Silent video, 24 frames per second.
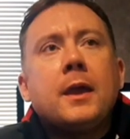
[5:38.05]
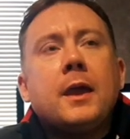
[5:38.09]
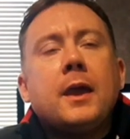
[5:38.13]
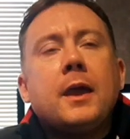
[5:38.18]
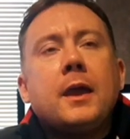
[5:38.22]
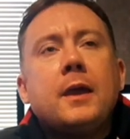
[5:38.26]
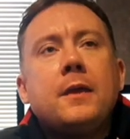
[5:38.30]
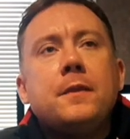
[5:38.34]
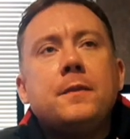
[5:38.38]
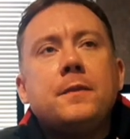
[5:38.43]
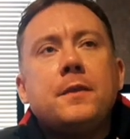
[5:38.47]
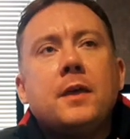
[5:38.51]

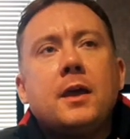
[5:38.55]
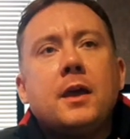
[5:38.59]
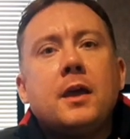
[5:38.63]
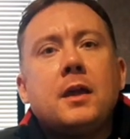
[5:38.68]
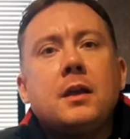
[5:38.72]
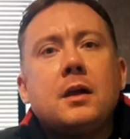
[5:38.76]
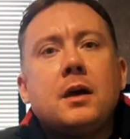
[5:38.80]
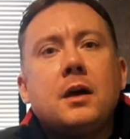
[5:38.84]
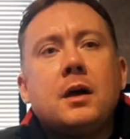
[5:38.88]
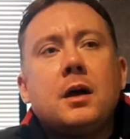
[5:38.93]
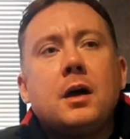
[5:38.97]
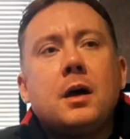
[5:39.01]
And then
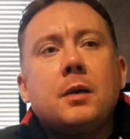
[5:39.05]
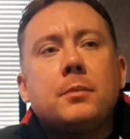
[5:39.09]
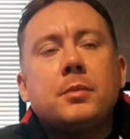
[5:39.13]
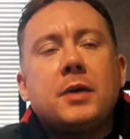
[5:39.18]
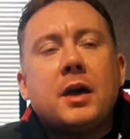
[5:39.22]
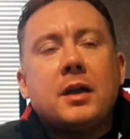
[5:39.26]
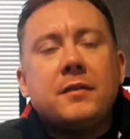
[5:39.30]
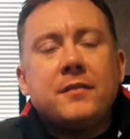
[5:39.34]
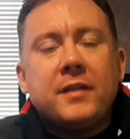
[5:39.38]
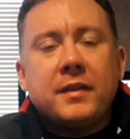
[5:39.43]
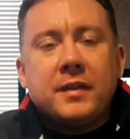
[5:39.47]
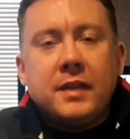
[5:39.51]
kind
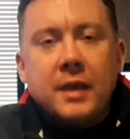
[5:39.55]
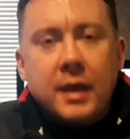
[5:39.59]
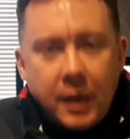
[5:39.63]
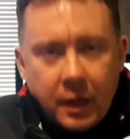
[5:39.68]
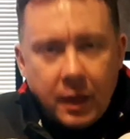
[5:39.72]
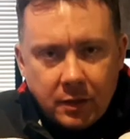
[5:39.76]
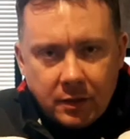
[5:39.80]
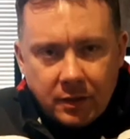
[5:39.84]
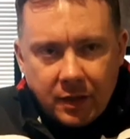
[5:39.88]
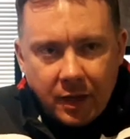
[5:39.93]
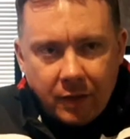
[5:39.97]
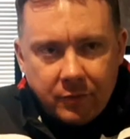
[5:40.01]
of at the
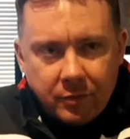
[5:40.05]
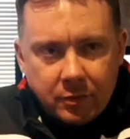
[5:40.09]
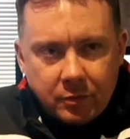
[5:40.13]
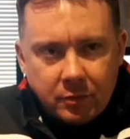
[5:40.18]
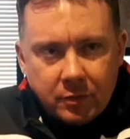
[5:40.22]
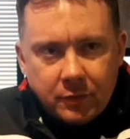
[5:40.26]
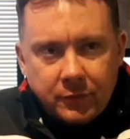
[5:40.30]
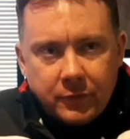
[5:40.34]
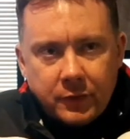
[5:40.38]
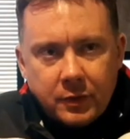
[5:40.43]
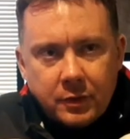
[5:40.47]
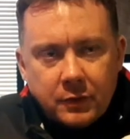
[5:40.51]
end, Kevin
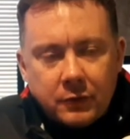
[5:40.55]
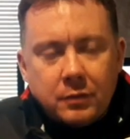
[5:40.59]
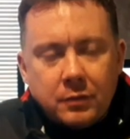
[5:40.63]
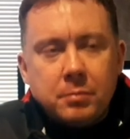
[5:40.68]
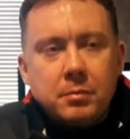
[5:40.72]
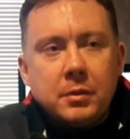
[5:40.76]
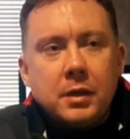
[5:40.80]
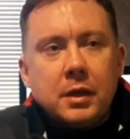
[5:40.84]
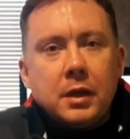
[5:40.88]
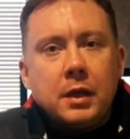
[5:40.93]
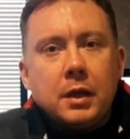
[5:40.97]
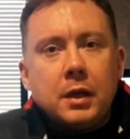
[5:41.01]
revealed to
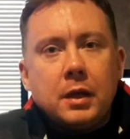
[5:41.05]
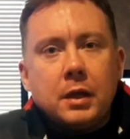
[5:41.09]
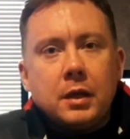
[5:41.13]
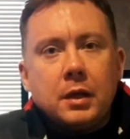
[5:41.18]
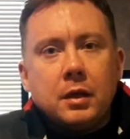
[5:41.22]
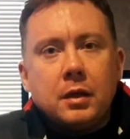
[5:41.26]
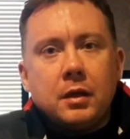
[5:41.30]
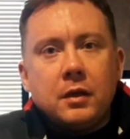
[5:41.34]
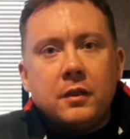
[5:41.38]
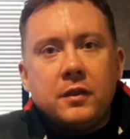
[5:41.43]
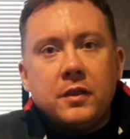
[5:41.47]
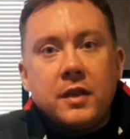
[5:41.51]
me
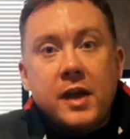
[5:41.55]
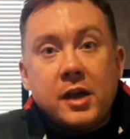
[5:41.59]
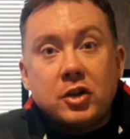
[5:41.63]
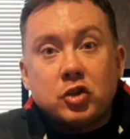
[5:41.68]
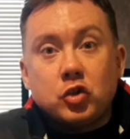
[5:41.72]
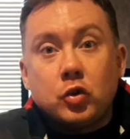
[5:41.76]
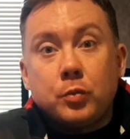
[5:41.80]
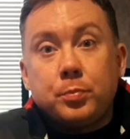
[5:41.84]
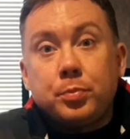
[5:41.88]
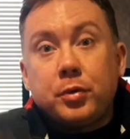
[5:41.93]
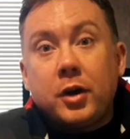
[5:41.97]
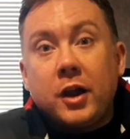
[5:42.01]
the
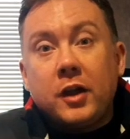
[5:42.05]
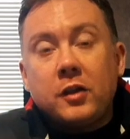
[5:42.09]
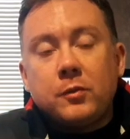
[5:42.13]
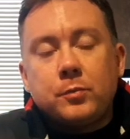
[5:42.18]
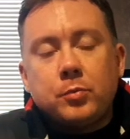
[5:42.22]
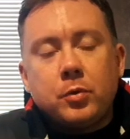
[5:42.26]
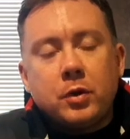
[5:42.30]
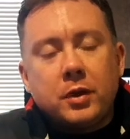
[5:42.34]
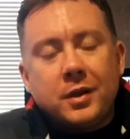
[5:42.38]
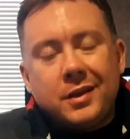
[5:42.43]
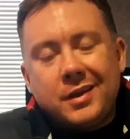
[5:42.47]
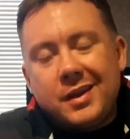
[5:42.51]
actual price
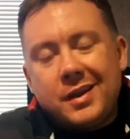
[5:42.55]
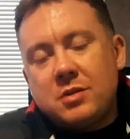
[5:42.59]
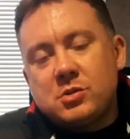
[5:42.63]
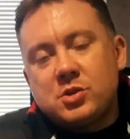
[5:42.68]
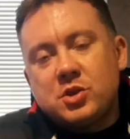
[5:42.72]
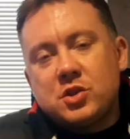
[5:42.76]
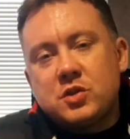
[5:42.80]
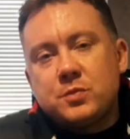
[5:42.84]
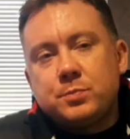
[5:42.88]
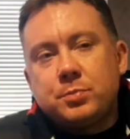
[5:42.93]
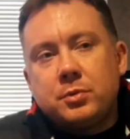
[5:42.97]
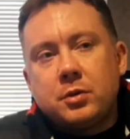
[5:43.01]
point, and I was
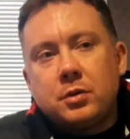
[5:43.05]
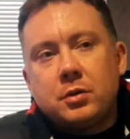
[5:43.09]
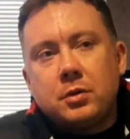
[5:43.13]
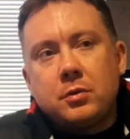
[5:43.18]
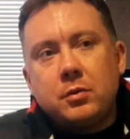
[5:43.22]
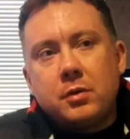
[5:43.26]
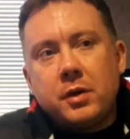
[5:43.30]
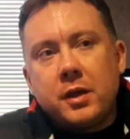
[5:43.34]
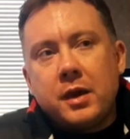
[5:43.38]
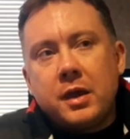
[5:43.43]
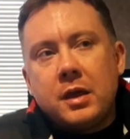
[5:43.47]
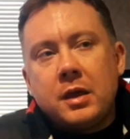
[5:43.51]
just blown
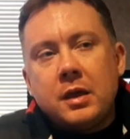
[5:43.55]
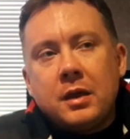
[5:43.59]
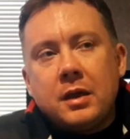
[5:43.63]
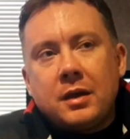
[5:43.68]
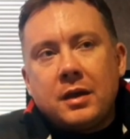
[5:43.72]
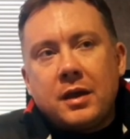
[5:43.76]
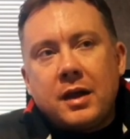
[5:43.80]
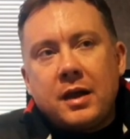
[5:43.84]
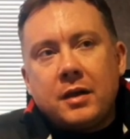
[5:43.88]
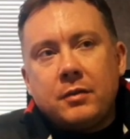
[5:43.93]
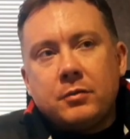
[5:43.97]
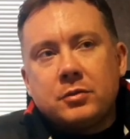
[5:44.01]
away.
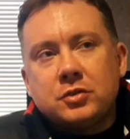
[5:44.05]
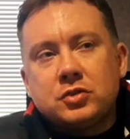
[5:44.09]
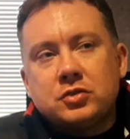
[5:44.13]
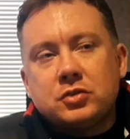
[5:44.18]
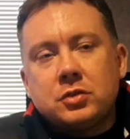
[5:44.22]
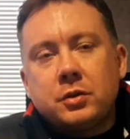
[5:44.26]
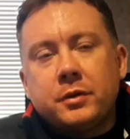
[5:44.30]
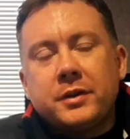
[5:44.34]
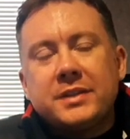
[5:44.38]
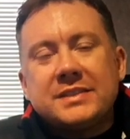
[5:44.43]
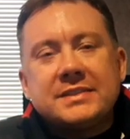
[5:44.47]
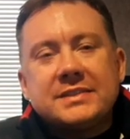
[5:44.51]
I was
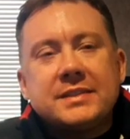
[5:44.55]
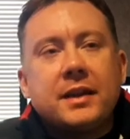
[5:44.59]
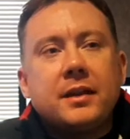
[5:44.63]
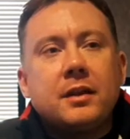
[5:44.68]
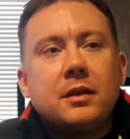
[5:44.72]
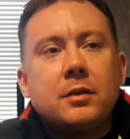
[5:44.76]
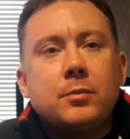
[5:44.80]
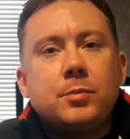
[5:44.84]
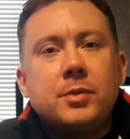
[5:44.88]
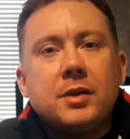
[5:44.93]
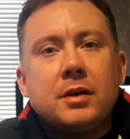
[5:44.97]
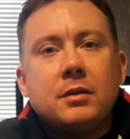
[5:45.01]
so excited
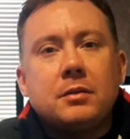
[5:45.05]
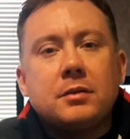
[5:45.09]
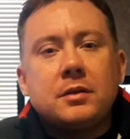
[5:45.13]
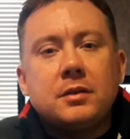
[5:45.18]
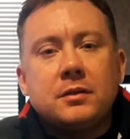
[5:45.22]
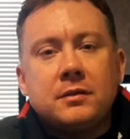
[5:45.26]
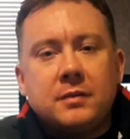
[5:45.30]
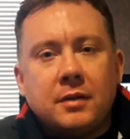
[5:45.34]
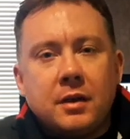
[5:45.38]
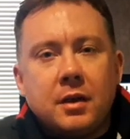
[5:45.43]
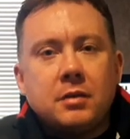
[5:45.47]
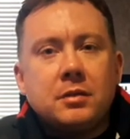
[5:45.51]
to be able to
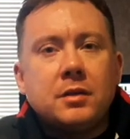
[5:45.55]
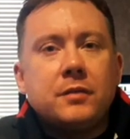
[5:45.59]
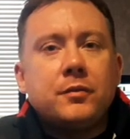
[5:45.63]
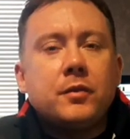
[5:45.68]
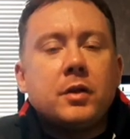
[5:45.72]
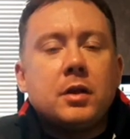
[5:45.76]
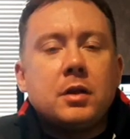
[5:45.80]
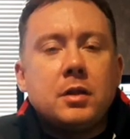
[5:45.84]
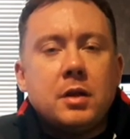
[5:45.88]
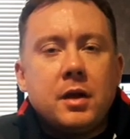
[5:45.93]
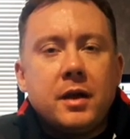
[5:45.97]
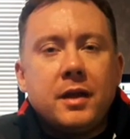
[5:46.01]
tell different
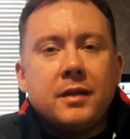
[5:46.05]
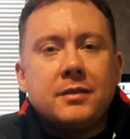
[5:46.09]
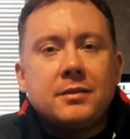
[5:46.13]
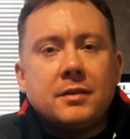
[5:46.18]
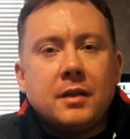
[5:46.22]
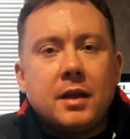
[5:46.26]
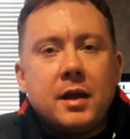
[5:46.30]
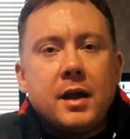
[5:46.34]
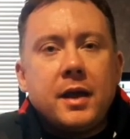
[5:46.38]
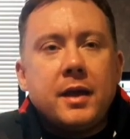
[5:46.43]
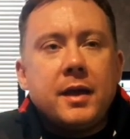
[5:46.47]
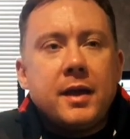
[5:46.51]
clients that
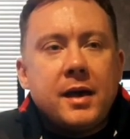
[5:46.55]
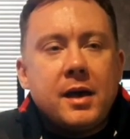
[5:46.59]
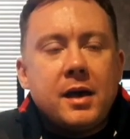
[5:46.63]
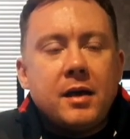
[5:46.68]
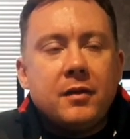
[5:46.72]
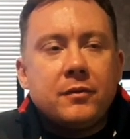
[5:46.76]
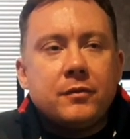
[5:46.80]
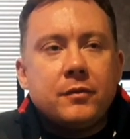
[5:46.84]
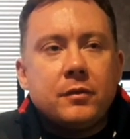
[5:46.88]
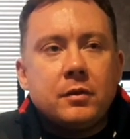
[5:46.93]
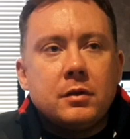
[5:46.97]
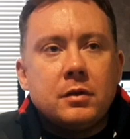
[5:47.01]
I
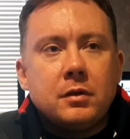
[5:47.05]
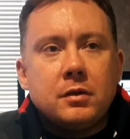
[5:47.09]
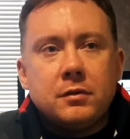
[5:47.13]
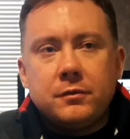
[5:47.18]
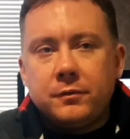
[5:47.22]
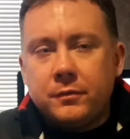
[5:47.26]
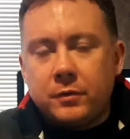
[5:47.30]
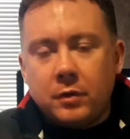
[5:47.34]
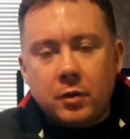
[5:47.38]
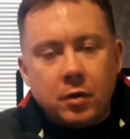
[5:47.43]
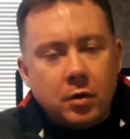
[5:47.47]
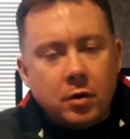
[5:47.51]
have
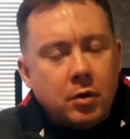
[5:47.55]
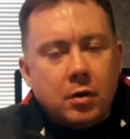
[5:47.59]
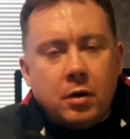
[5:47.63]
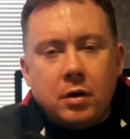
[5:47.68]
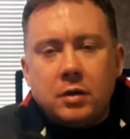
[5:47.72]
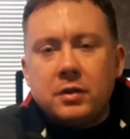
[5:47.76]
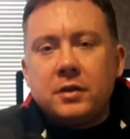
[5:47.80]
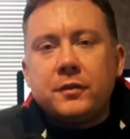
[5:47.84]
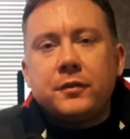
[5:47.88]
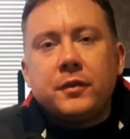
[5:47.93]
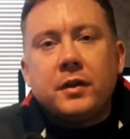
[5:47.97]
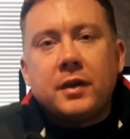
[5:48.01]
of all
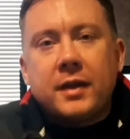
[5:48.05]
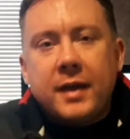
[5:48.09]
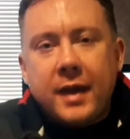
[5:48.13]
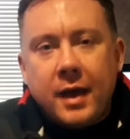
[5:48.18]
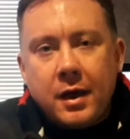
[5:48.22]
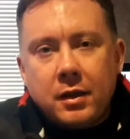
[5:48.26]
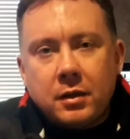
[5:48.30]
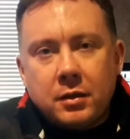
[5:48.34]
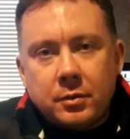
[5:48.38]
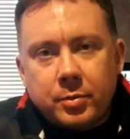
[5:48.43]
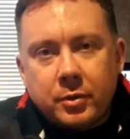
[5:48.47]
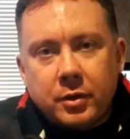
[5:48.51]
different
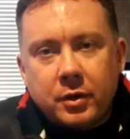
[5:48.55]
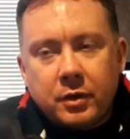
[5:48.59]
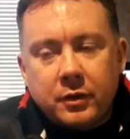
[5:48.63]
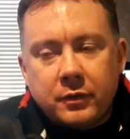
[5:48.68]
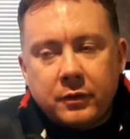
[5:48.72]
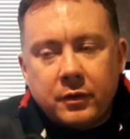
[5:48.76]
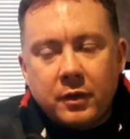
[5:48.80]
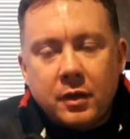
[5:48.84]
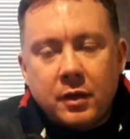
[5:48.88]
calibers,